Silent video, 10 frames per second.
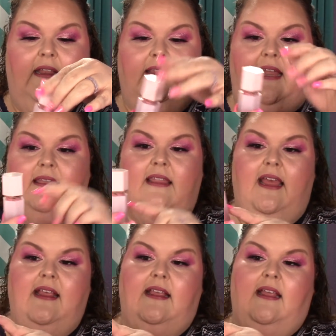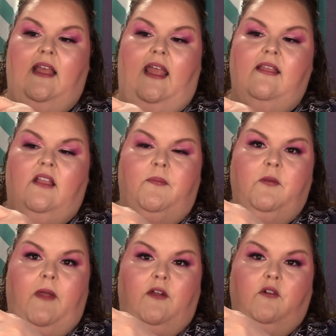that this, it stops
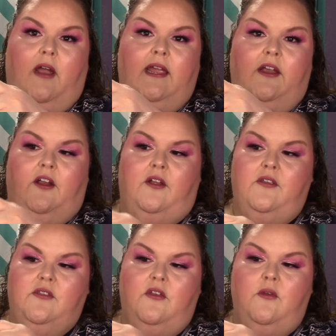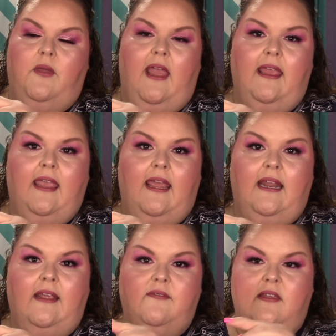like right here. So you can't get
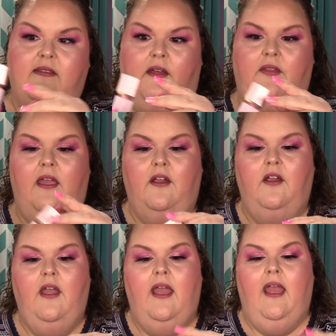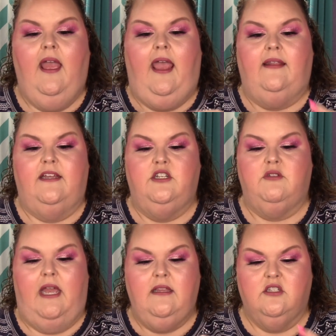any of this down there unless you
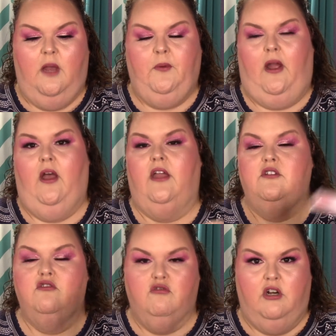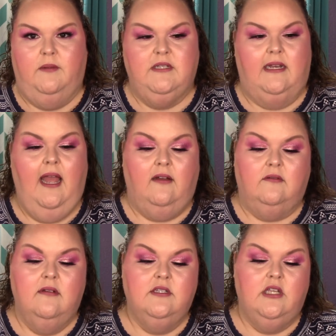take the stopper out and you store it upside
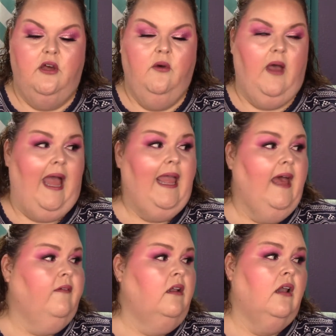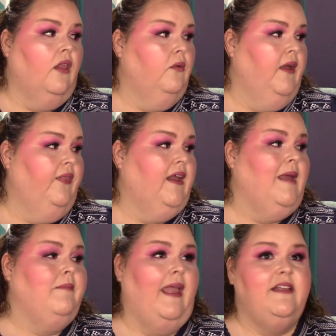down. So I have another one that
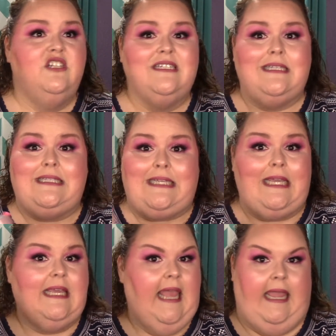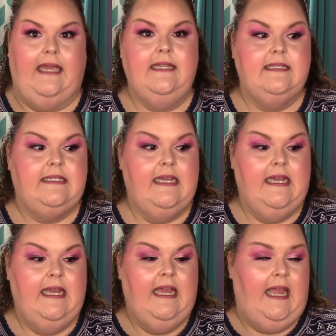I may just decant
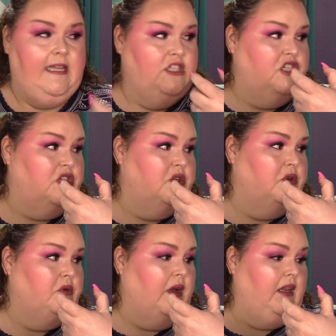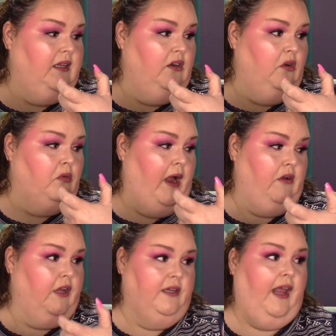into a little
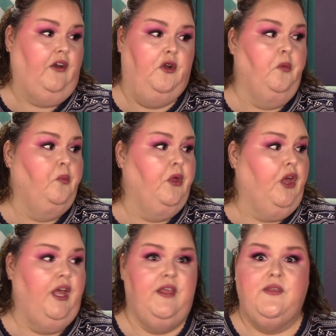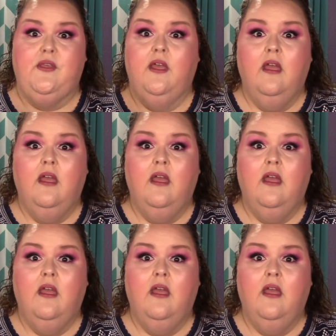round container because